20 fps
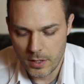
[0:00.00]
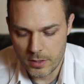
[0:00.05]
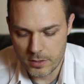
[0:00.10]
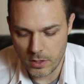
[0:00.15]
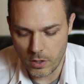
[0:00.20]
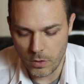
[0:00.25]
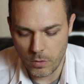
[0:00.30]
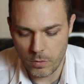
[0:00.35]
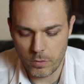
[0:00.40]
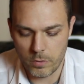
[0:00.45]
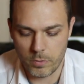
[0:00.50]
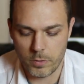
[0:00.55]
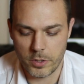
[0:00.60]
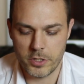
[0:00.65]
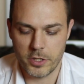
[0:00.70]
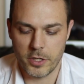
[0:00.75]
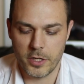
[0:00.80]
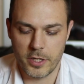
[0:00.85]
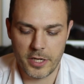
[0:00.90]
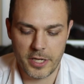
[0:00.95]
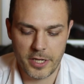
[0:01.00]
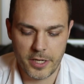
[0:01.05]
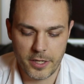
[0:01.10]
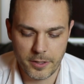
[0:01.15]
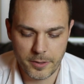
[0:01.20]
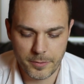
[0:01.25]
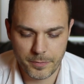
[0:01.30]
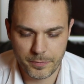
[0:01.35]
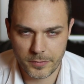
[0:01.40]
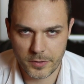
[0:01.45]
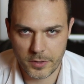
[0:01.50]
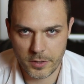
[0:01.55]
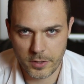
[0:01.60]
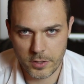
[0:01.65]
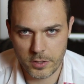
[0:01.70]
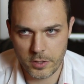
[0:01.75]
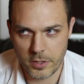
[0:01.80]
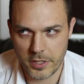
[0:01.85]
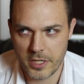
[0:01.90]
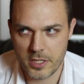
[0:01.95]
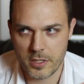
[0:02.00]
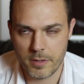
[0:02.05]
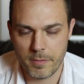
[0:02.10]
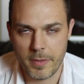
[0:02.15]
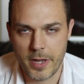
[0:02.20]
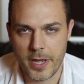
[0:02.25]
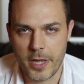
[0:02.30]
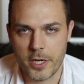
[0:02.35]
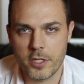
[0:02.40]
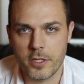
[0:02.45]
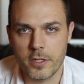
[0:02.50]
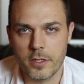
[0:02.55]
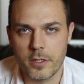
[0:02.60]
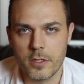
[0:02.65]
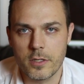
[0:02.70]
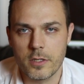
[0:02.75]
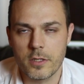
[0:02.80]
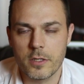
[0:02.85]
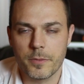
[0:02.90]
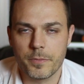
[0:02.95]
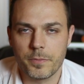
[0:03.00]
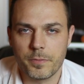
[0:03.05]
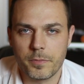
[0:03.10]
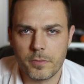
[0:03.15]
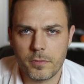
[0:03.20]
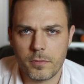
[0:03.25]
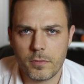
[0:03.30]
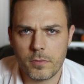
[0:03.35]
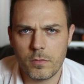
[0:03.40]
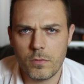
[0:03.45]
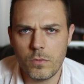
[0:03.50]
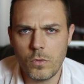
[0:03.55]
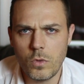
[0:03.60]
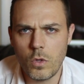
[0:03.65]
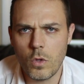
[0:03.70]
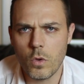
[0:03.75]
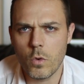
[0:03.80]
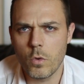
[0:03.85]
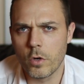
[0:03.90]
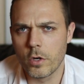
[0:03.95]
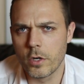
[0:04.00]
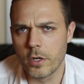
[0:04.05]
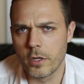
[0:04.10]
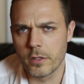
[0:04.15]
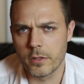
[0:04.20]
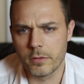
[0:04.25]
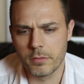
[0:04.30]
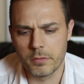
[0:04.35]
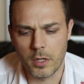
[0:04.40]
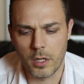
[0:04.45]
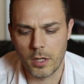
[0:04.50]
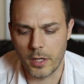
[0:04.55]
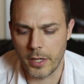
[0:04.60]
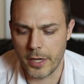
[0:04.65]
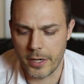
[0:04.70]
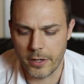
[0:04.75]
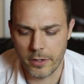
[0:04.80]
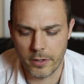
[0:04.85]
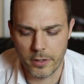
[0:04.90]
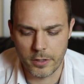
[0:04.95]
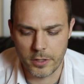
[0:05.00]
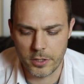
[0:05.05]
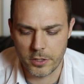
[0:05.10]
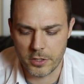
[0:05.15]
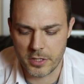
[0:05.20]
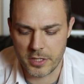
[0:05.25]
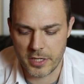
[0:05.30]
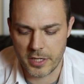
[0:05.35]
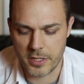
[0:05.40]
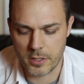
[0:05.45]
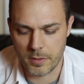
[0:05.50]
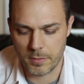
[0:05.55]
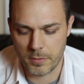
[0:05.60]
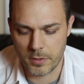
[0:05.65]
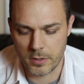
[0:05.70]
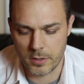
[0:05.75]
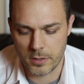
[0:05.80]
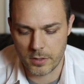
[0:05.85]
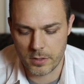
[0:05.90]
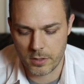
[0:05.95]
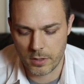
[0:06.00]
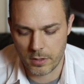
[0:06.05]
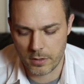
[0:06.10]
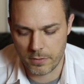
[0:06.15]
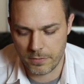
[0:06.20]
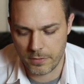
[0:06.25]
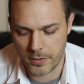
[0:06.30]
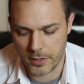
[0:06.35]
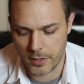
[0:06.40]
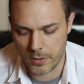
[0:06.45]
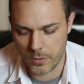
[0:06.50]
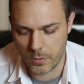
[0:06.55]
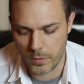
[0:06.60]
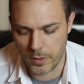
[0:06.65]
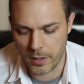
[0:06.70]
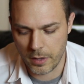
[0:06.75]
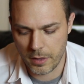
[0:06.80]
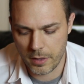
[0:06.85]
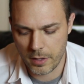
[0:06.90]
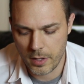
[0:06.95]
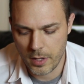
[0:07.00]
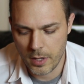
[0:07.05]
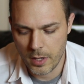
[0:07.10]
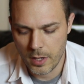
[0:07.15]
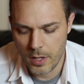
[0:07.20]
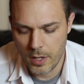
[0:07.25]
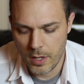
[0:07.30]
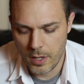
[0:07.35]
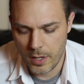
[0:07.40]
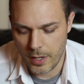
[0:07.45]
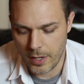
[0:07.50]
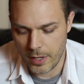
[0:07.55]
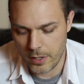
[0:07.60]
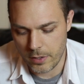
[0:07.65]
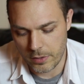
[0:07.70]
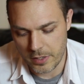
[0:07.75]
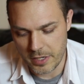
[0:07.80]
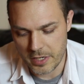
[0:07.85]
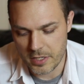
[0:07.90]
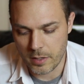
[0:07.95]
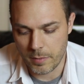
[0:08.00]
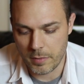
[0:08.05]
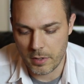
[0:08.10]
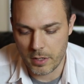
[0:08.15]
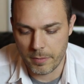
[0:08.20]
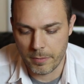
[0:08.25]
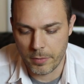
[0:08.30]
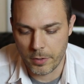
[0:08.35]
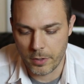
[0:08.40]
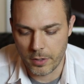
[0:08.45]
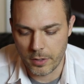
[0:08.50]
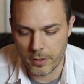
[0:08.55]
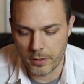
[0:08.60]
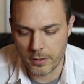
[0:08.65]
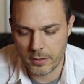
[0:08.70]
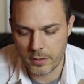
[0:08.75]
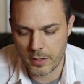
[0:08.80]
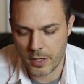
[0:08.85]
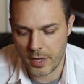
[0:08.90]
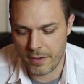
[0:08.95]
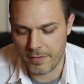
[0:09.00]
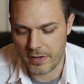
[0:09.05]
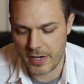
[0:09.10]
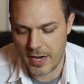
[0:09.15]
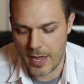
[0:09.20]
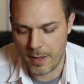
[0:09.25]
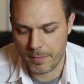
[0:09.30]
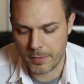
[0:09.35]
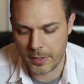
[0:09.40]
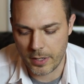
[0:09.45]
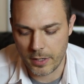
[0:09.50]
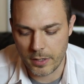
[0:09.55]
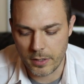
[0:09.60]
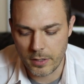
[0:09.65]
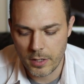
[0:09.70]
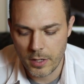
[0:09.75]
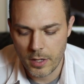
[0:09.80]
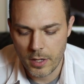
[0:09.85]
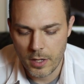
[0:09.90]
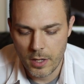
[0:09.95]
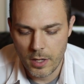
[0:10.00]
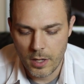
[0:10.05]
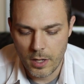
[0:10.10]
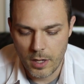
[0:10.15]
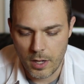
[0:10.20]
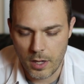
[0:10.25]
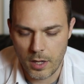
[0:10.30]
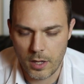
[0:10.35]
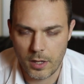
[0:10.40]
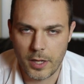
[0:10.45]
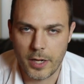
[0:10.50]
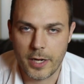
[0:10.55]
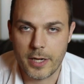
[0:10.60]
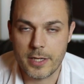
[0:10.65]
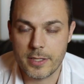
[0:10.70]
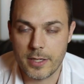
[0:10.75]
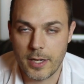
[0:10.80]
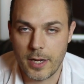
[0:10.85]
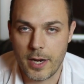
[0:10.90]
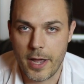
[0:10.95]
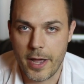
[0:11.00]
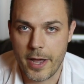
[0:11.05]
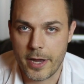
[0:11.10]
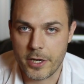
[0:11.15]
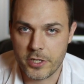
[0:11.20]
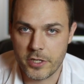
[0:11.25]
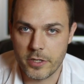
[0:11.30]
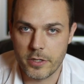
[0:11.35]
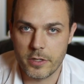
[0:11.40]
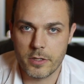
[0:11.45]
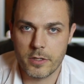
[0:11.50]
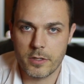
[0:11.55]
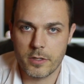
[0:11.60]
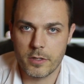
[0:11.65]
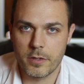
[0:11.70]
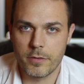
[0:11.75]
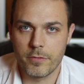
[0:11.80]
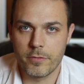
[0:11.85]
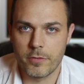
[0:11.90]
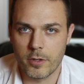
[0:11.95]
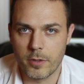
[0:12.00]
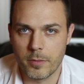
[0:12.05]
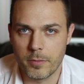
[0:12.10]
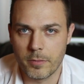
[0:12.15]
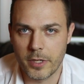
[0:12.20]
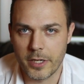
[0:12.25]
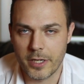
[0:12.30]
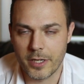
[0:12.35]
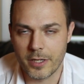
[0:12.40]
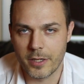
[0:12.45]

So what you're gonna need, you'll need some matches or a lighter. You just need something to start the fire with. And you'll need something to burn. I have a napkin. Like I said, ashes from like